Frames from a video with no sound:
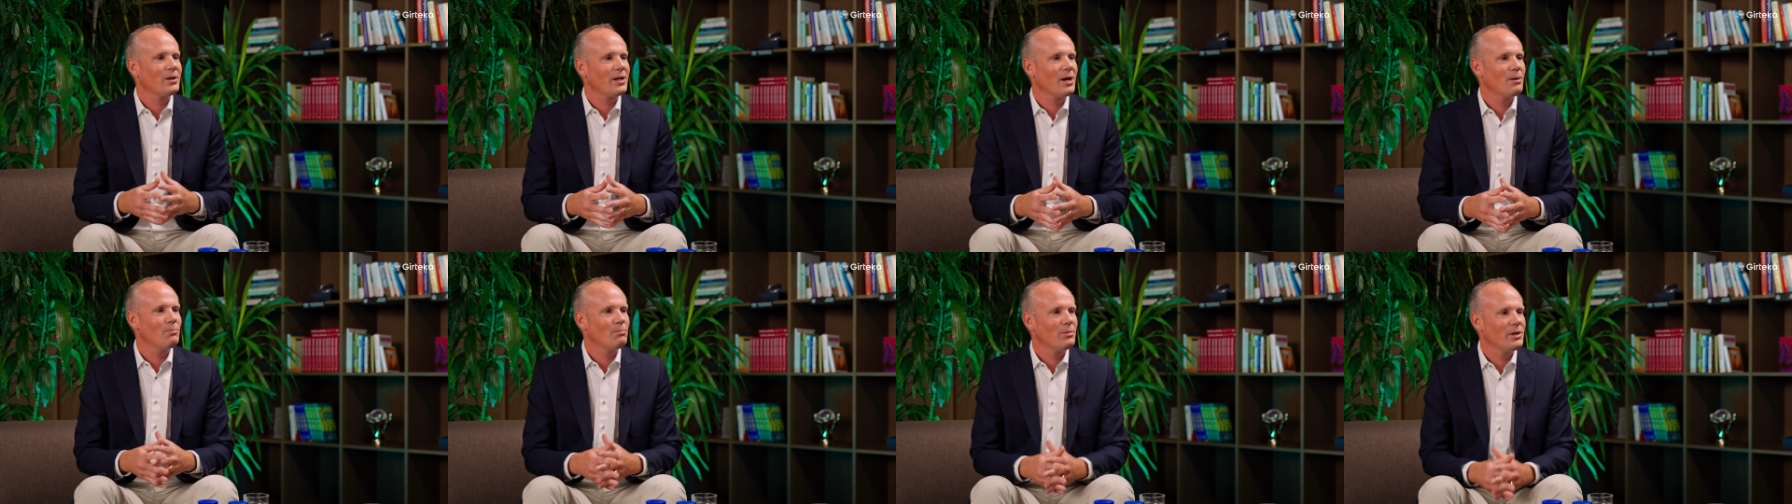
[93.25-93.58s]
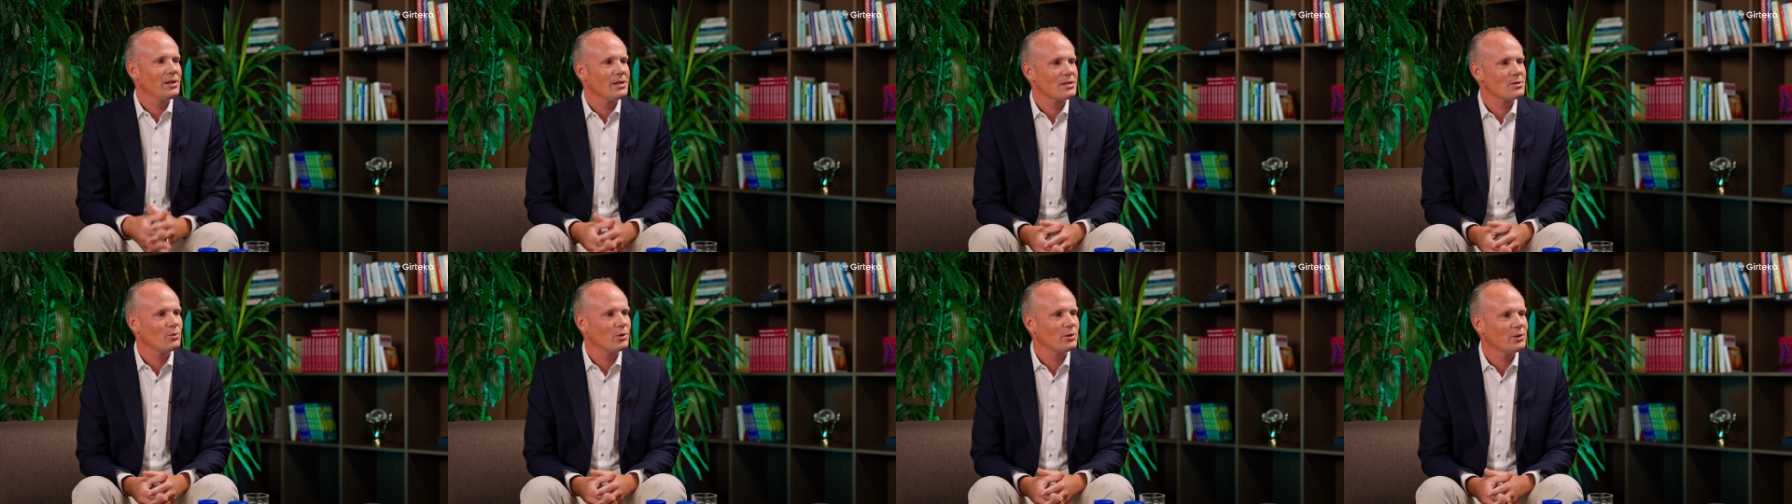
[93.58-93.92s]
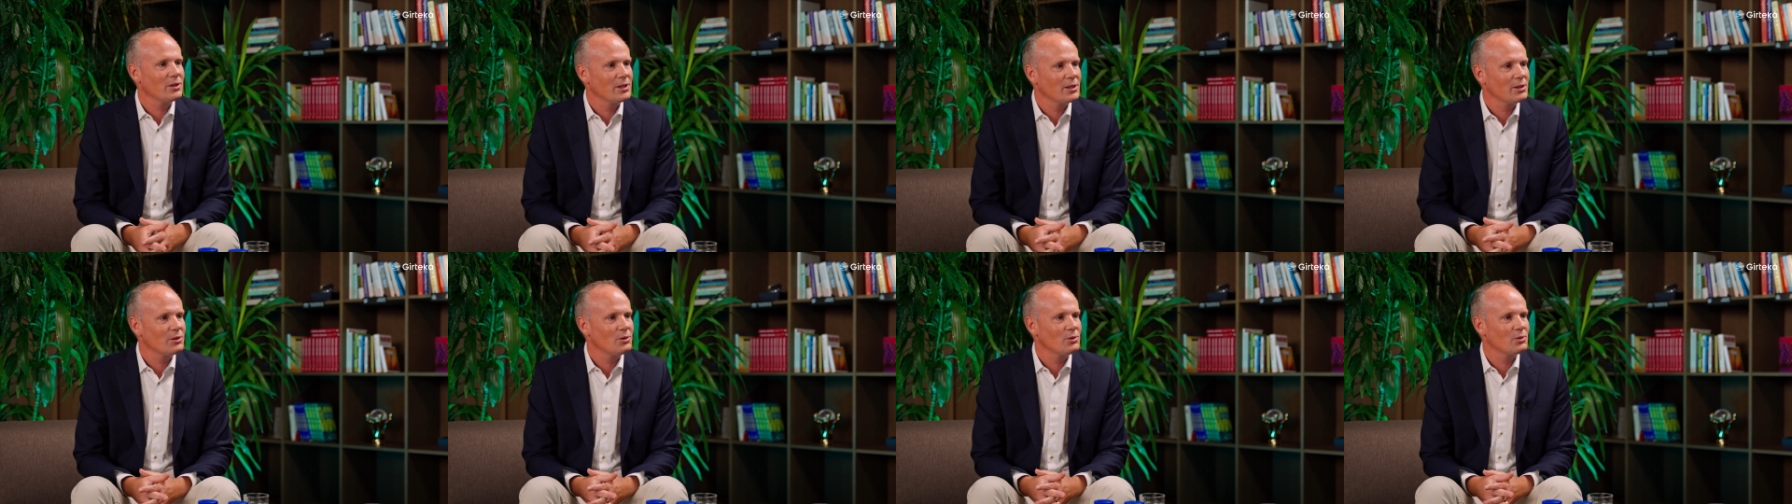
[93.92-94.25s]
companies
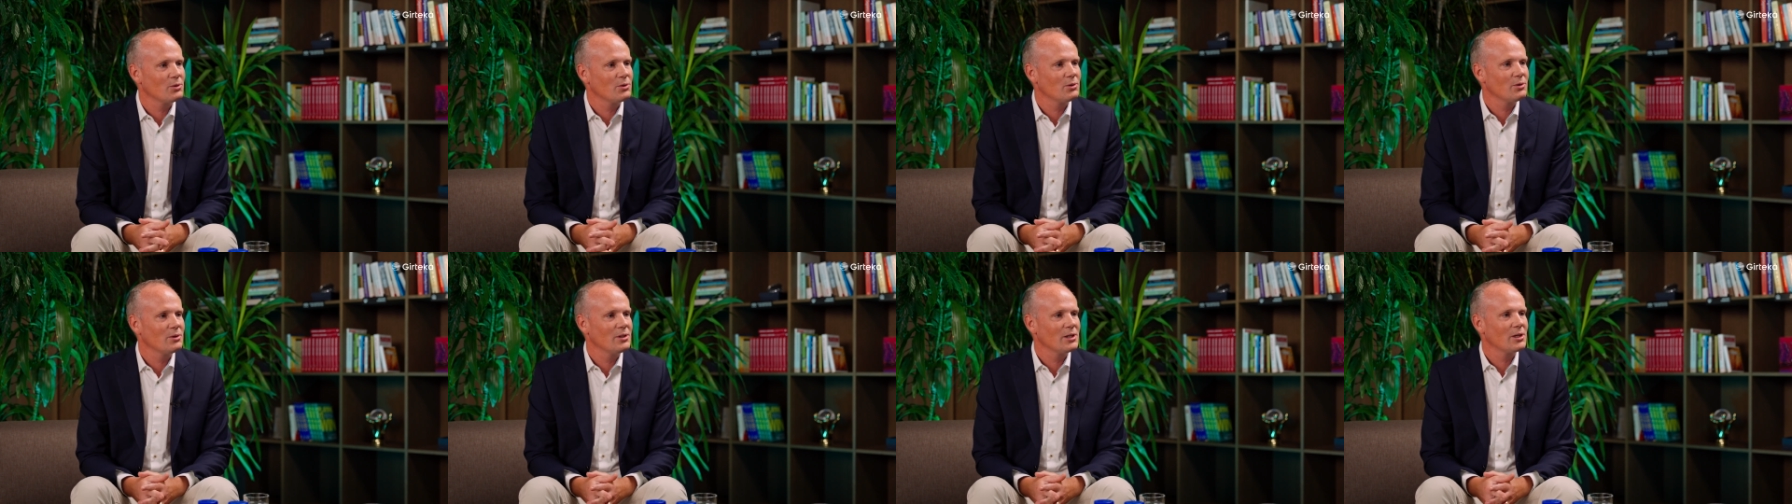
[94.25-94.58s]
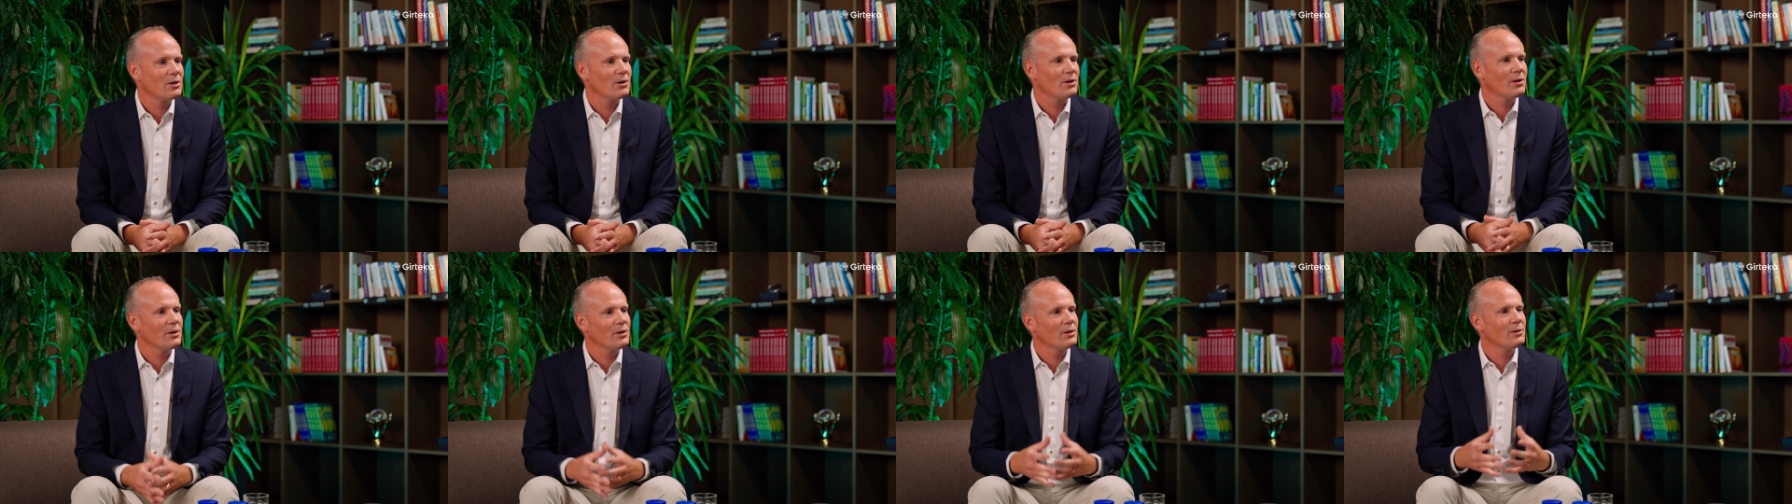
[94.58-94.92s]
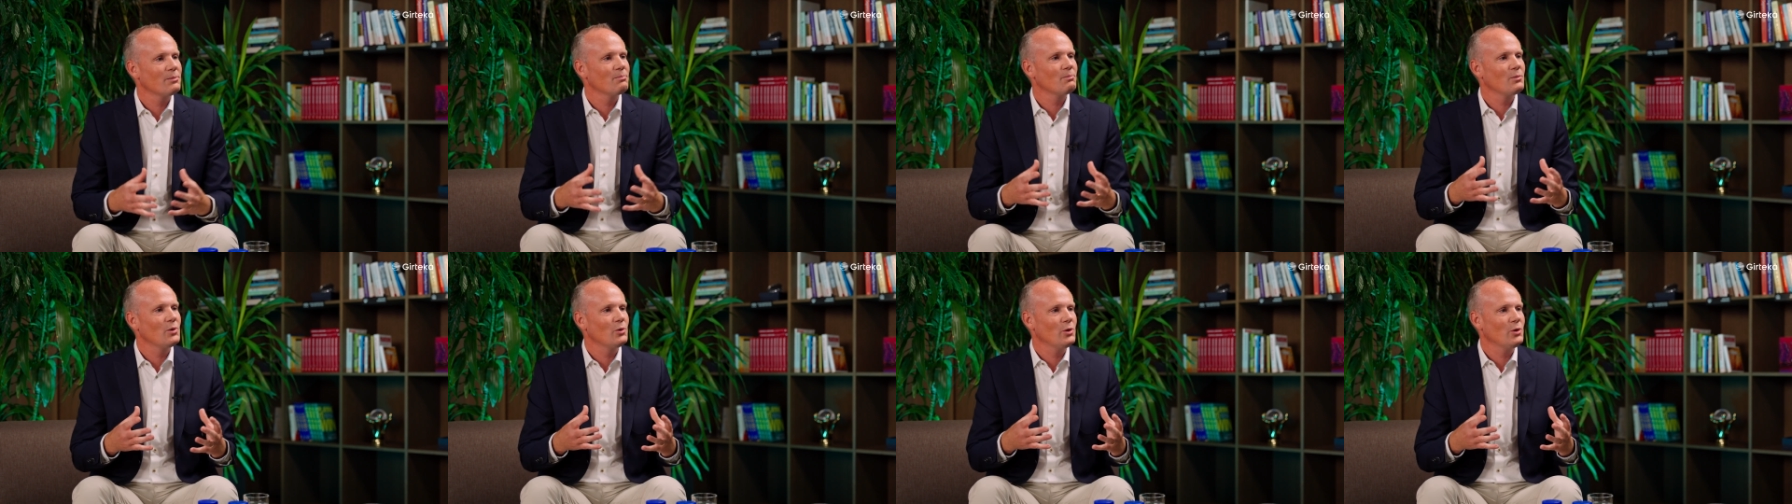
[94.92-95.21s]
wanting to uh,